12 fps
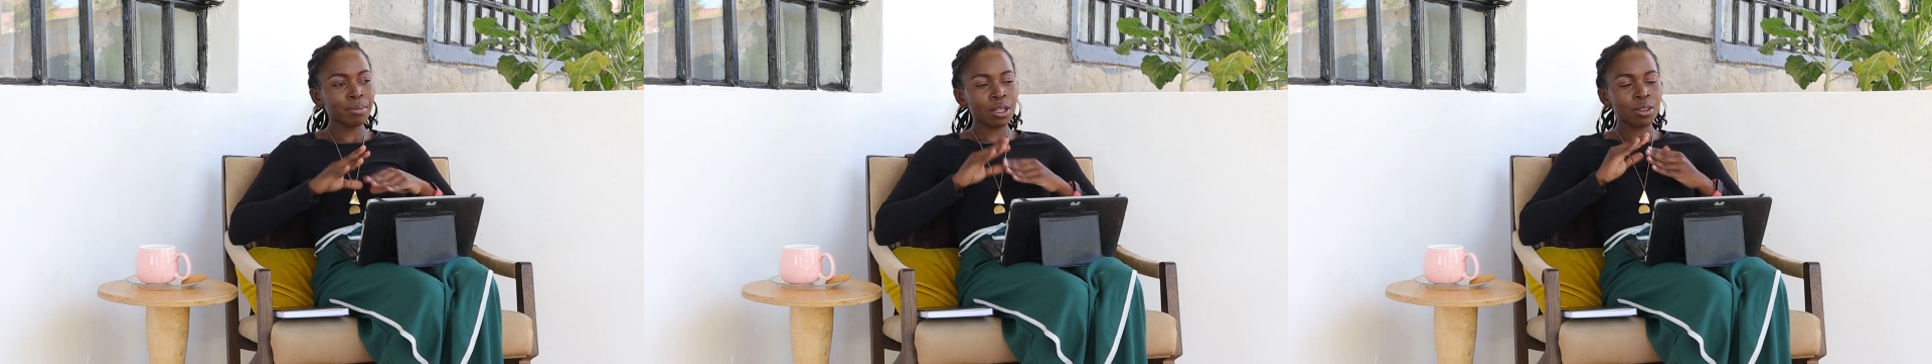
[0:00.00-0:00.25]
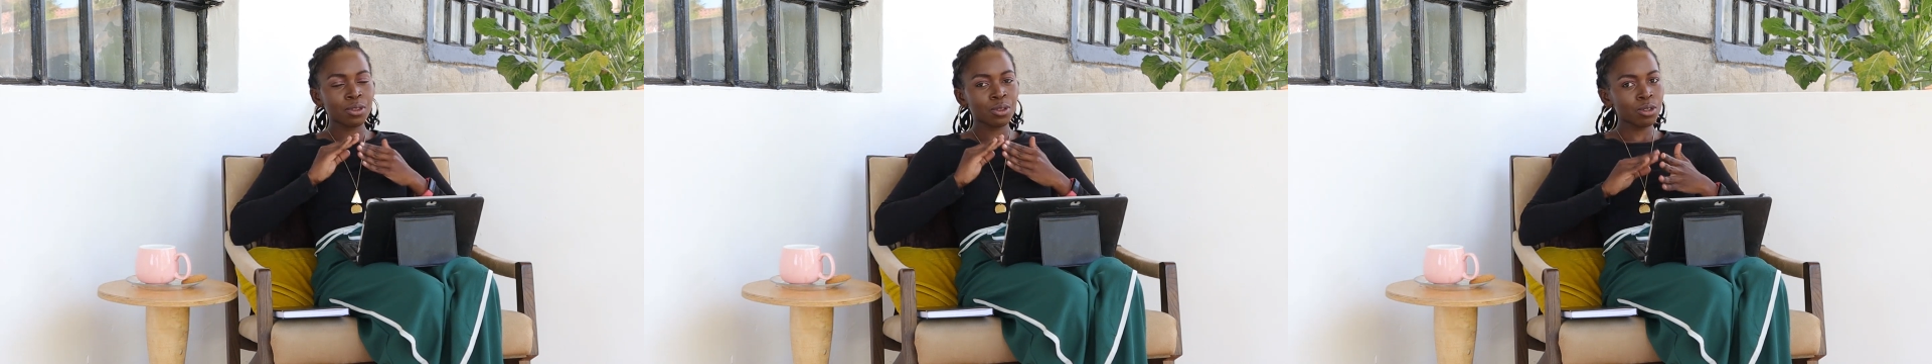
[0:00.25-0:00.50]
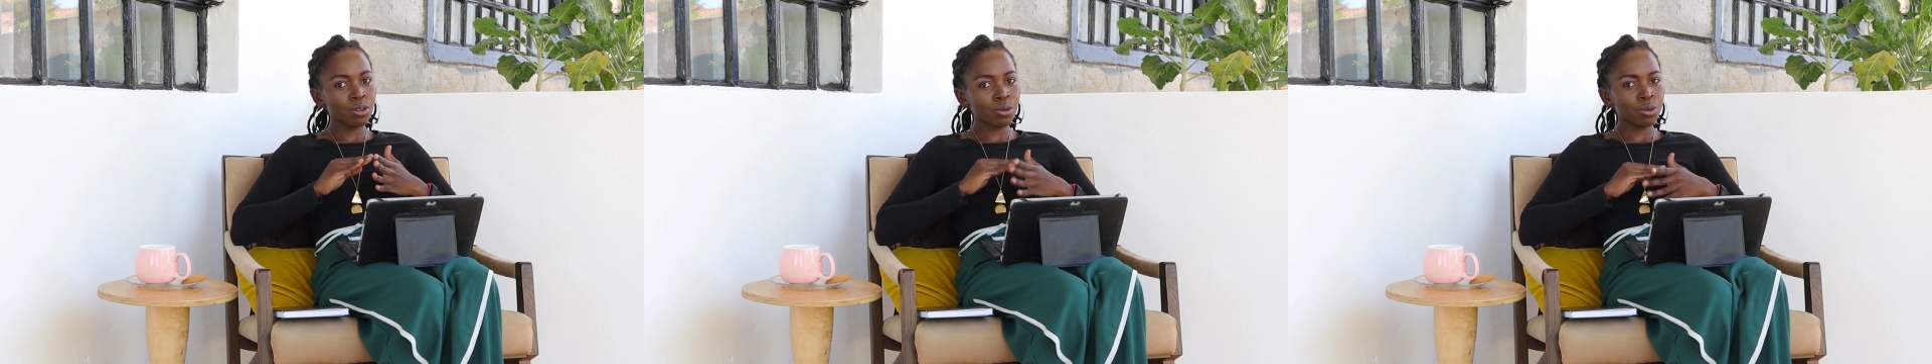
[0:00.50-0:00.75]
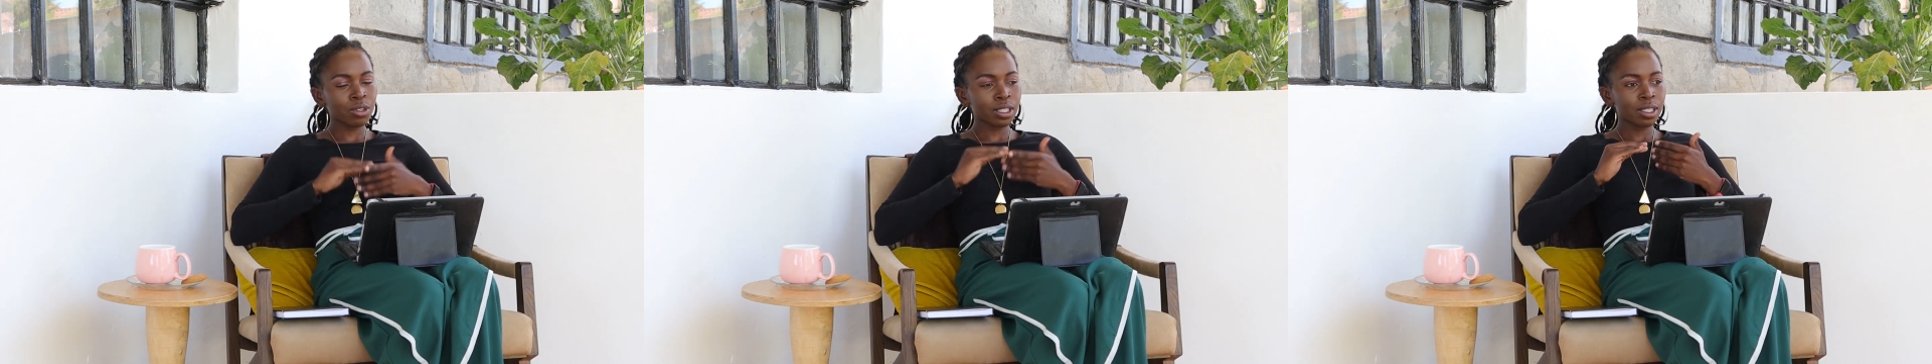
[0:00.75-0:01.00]
but those
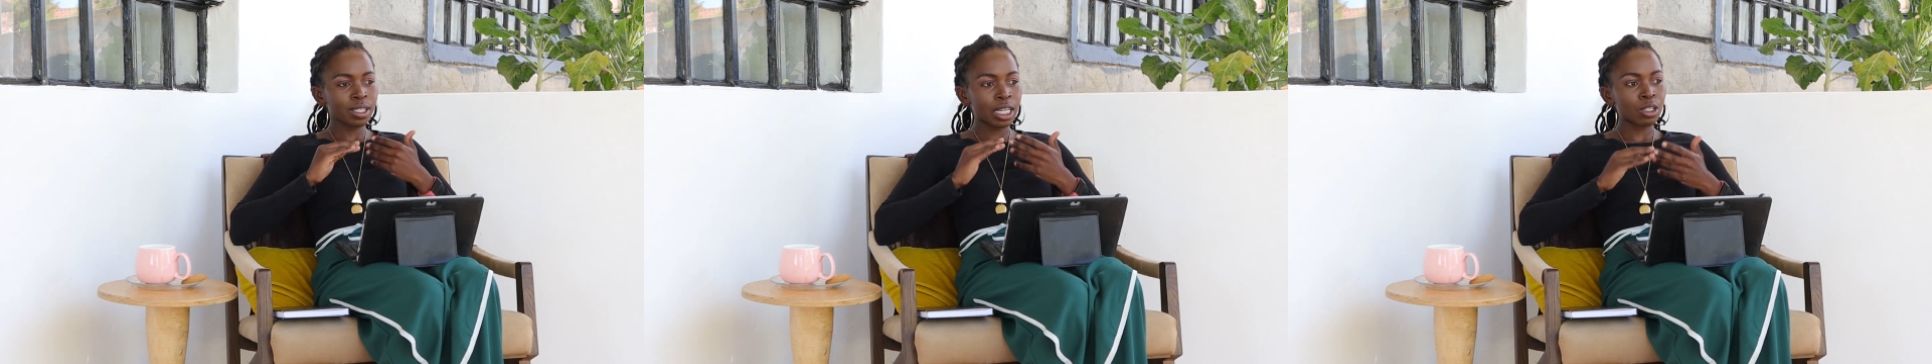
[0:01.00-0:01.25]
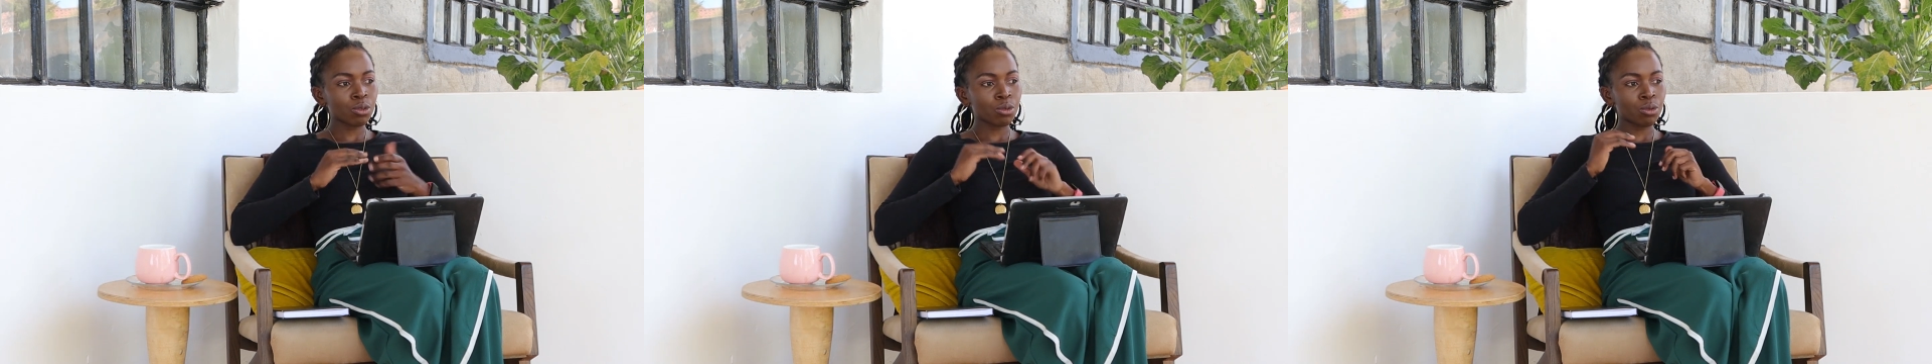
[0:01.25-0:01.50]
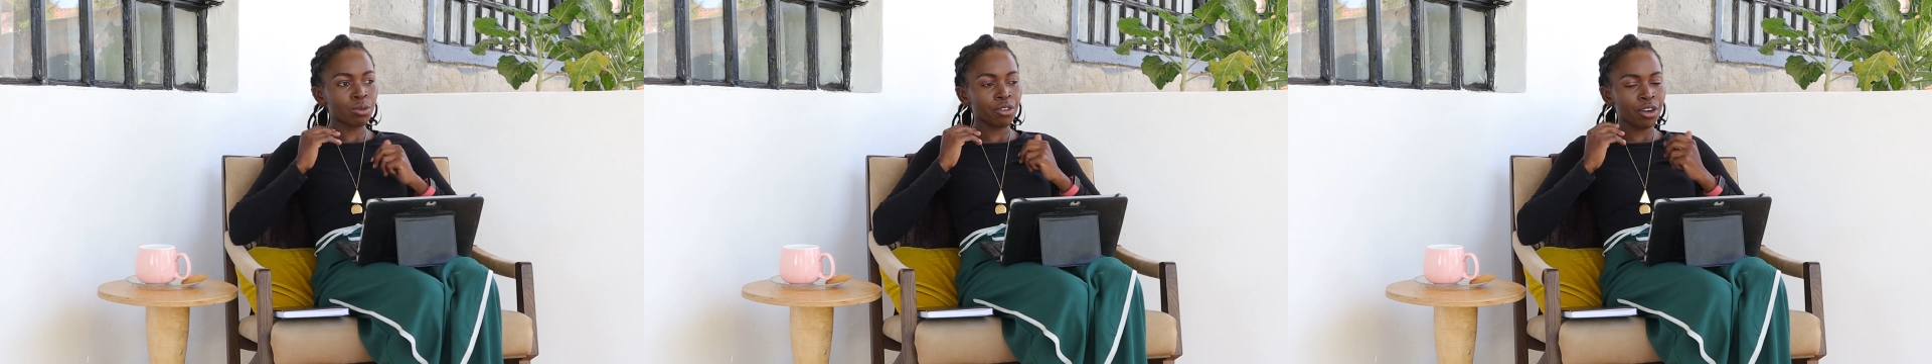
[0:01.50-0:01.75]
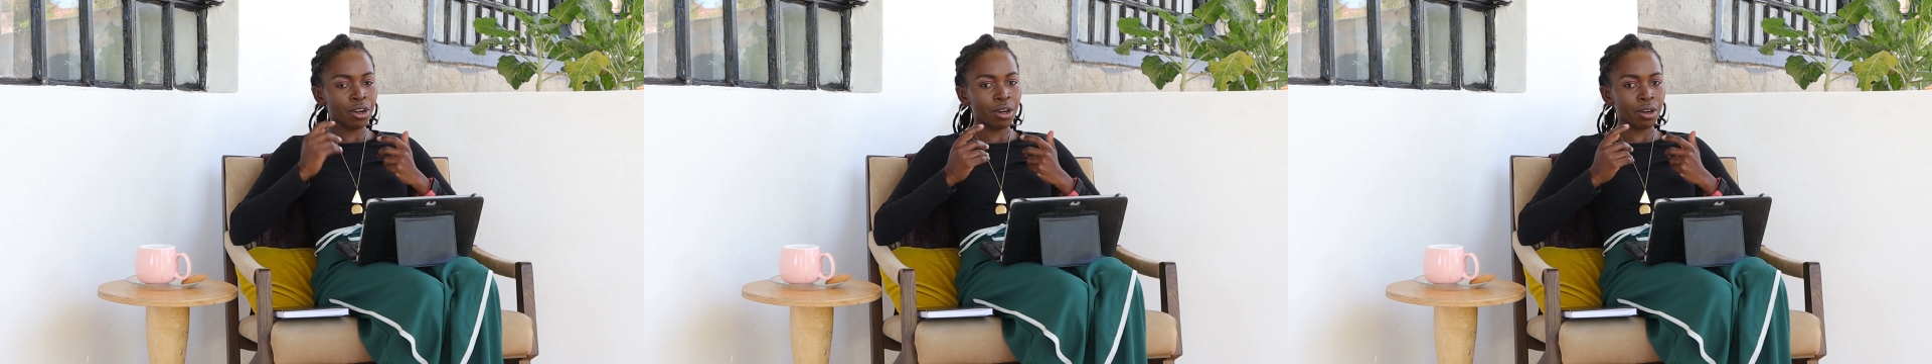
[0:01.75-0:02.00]
two tend to do
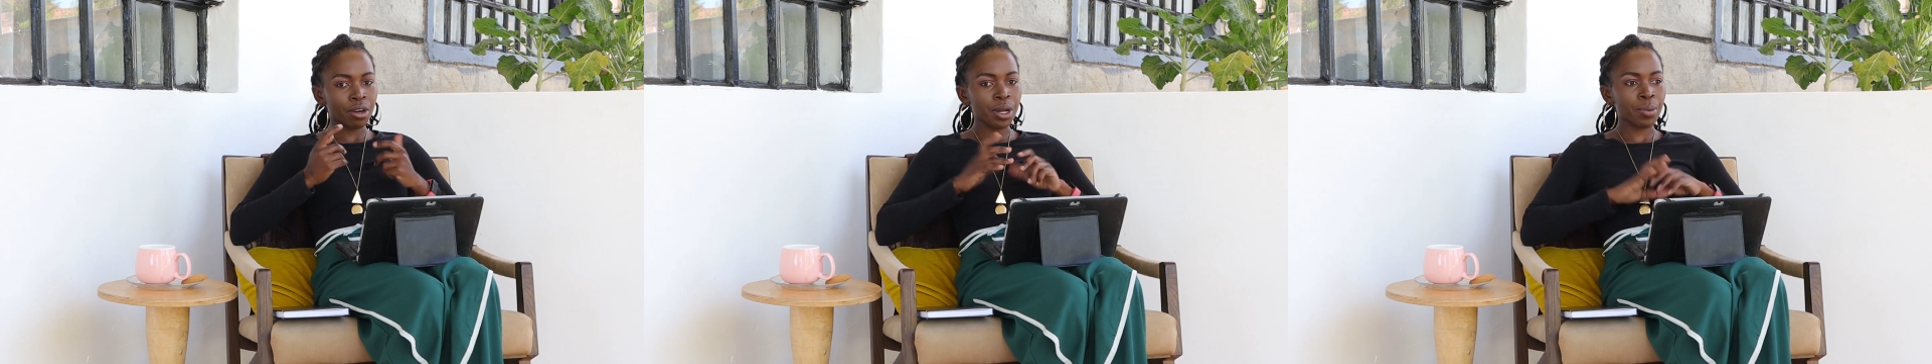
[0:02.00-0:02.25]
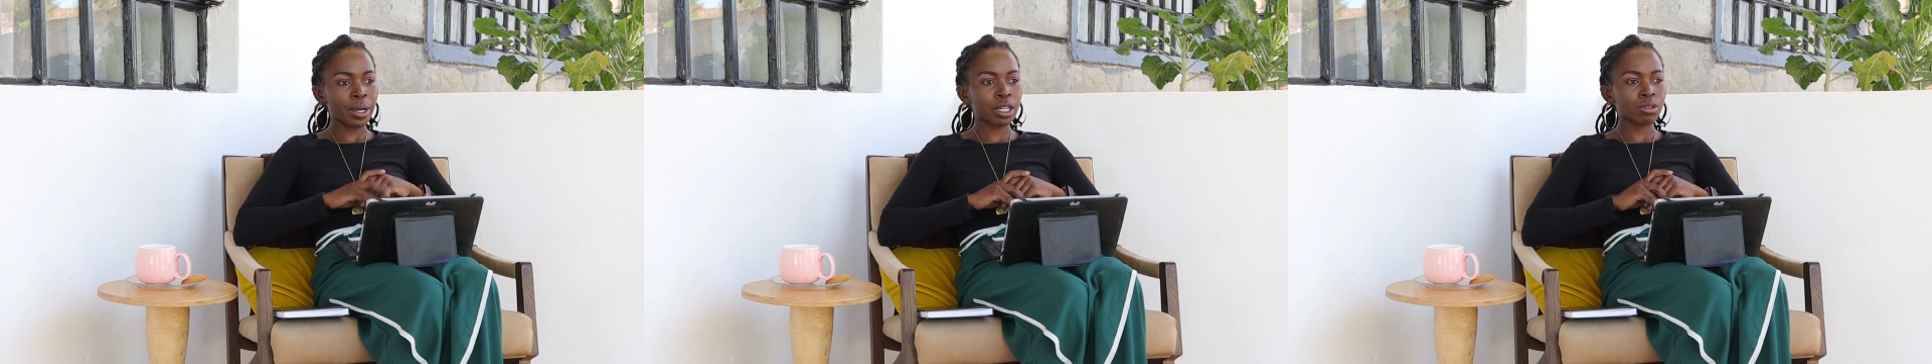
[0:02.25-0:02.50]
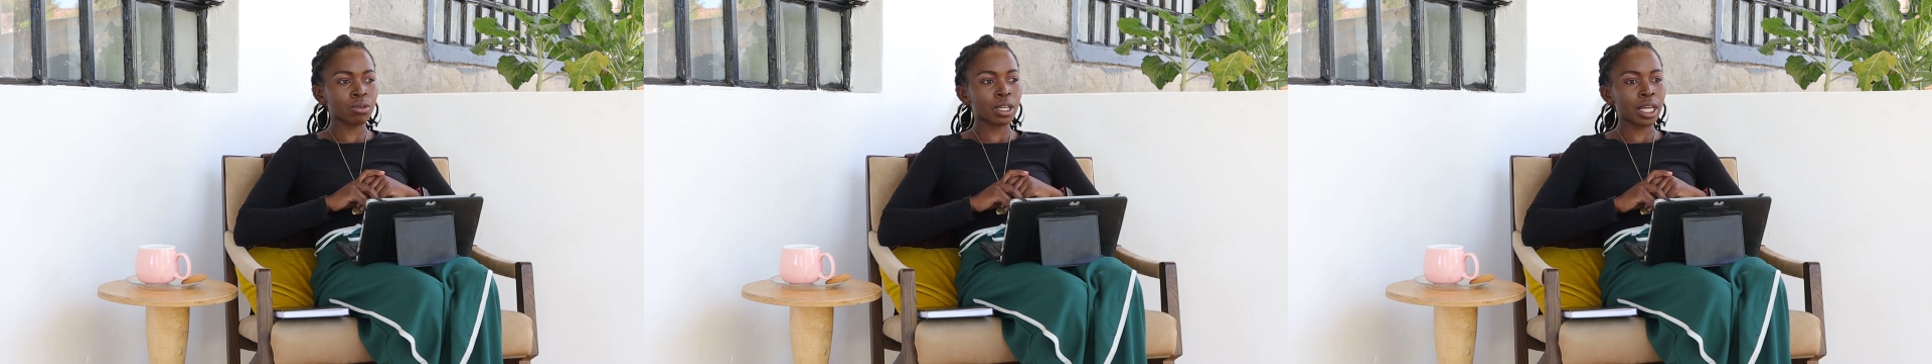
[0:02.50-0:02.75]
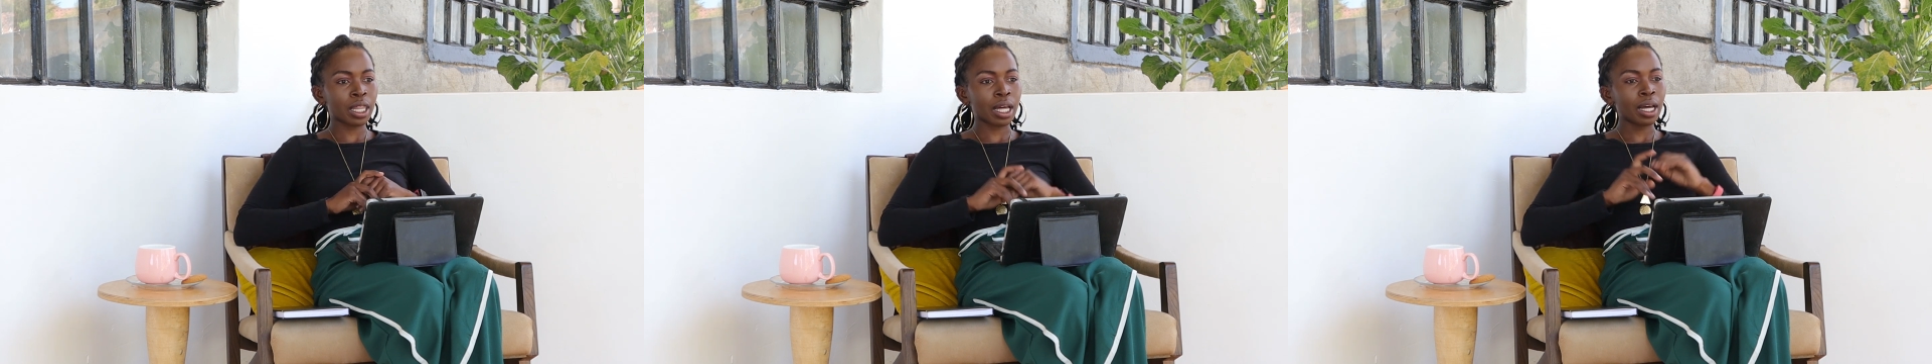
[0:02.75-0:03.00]
really well
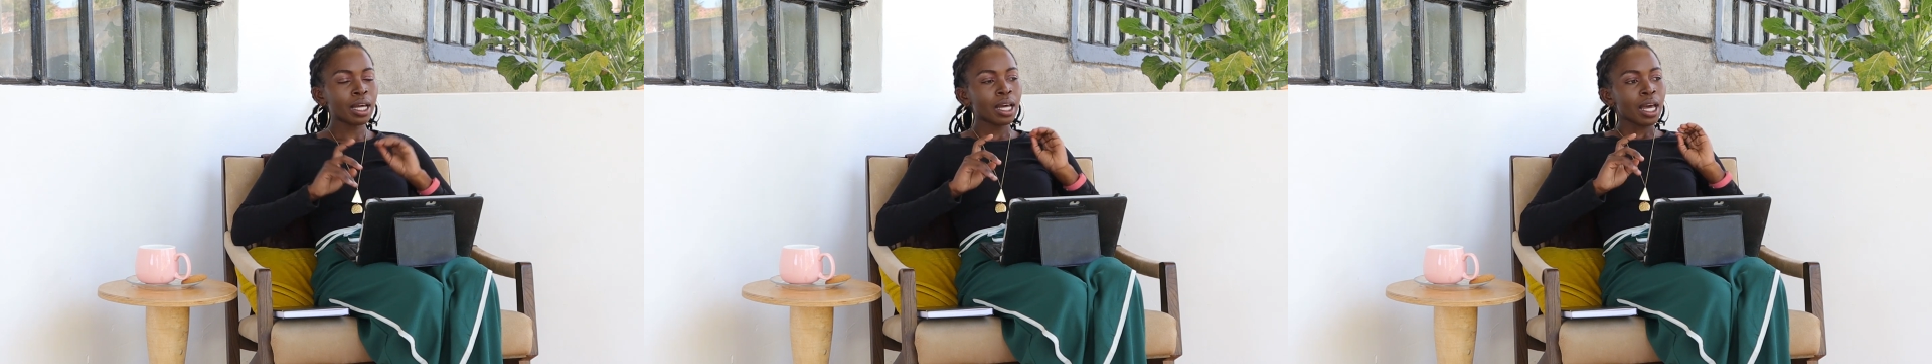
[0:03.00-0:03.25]
together.